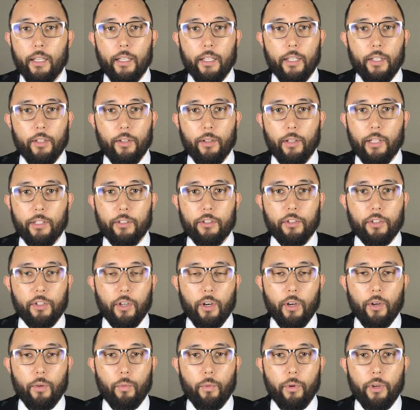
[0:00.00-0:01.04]
You know, let's
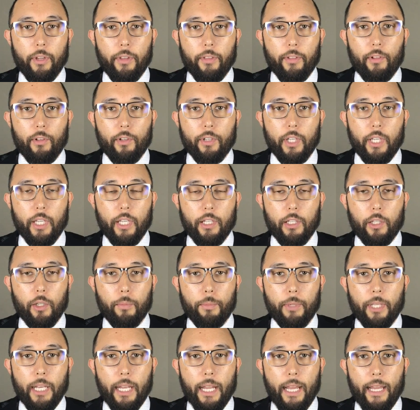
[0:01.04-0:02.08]
start with looking a little
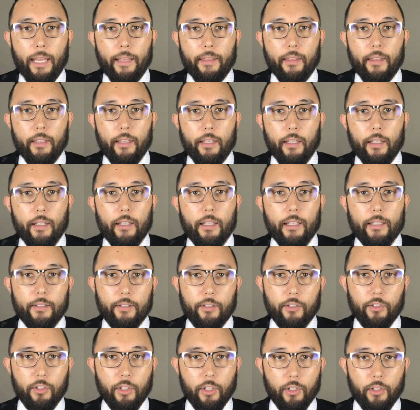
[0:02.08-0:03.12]
bit at the
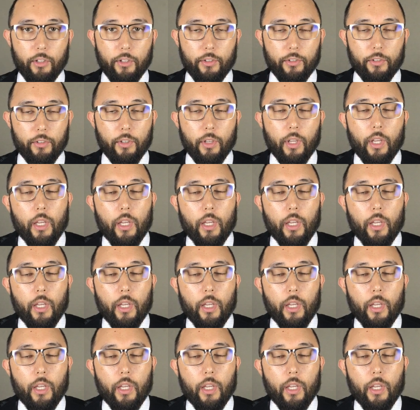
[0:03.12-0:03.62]
Alexa skills.